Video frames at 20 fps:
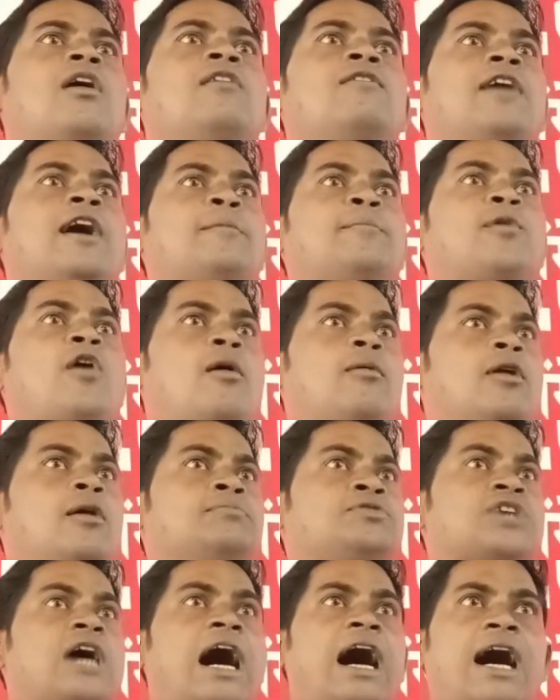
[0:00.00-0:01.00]
solve our
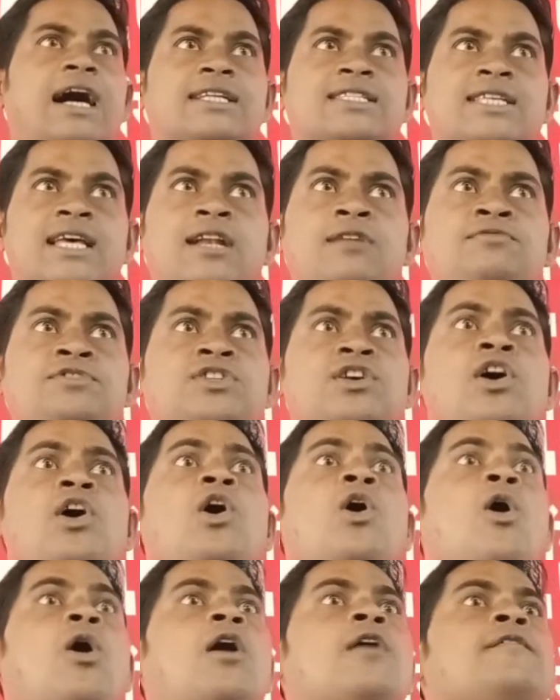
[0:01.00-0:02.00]
problems ourselves
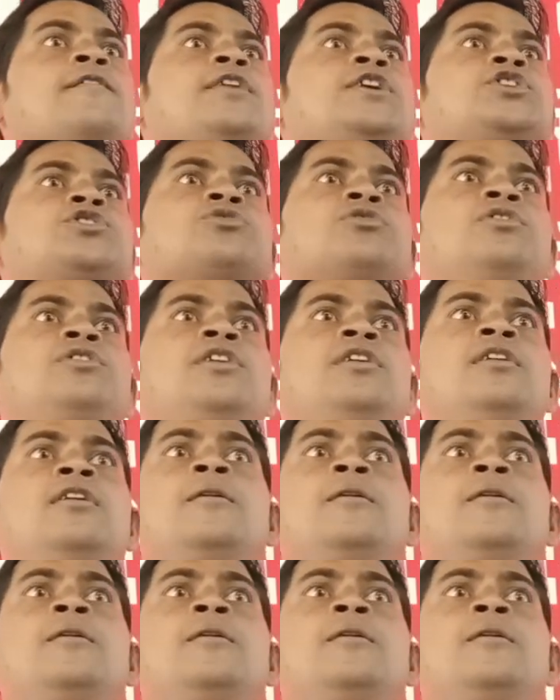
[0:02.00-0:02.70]
or we should